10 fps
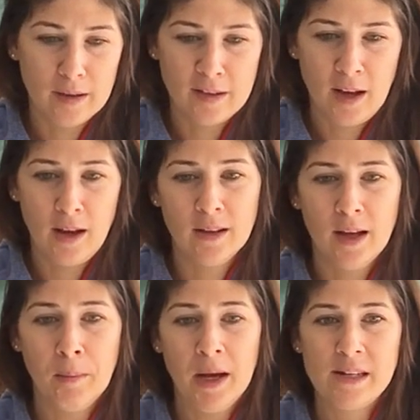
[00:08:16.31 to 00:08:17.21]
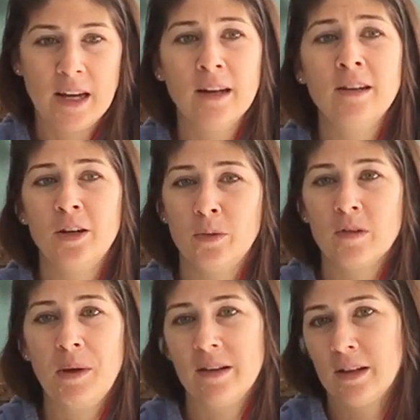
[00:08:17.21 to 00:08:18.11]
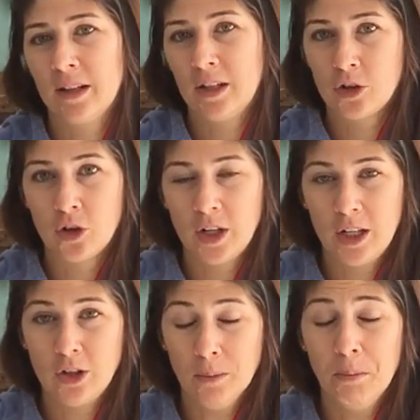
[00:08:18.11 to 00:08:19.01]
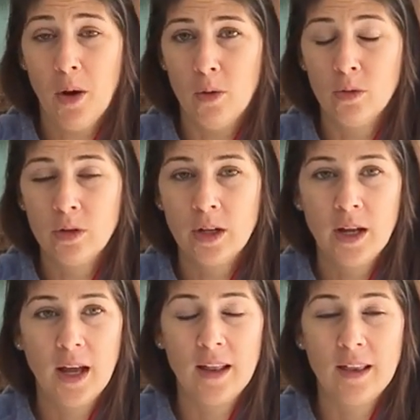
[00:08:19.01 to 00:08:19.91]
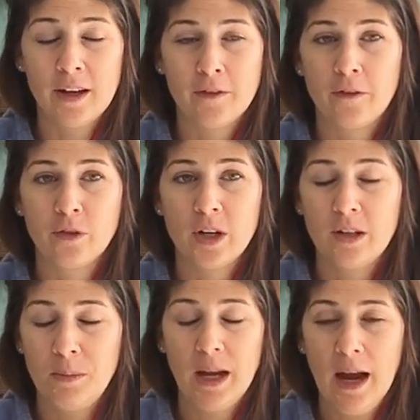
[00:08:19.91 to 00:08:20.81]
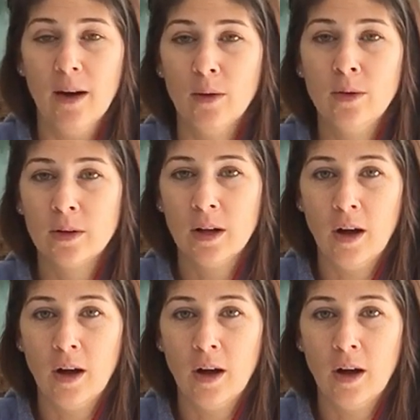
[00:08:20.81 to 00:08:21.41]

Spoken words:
saying that my tendon was basically turning to bone, and that freaked me out.